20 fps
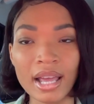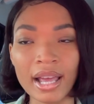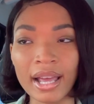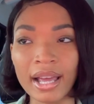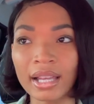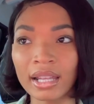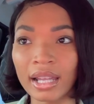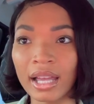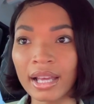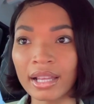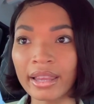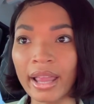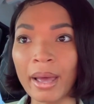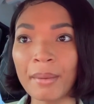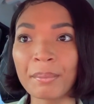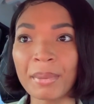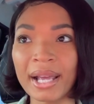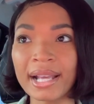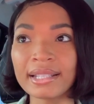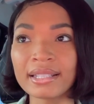and like
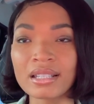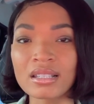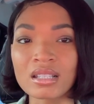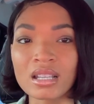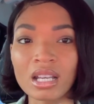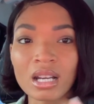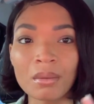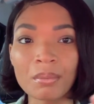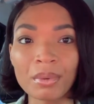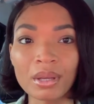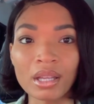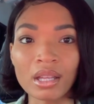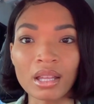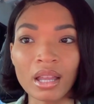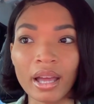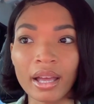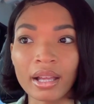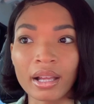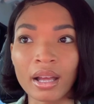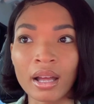that base is gonna be
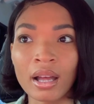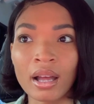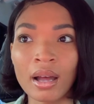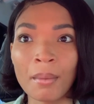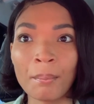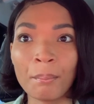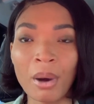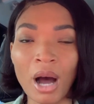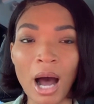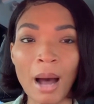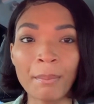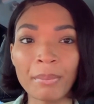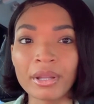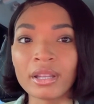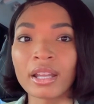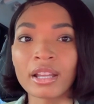like popping.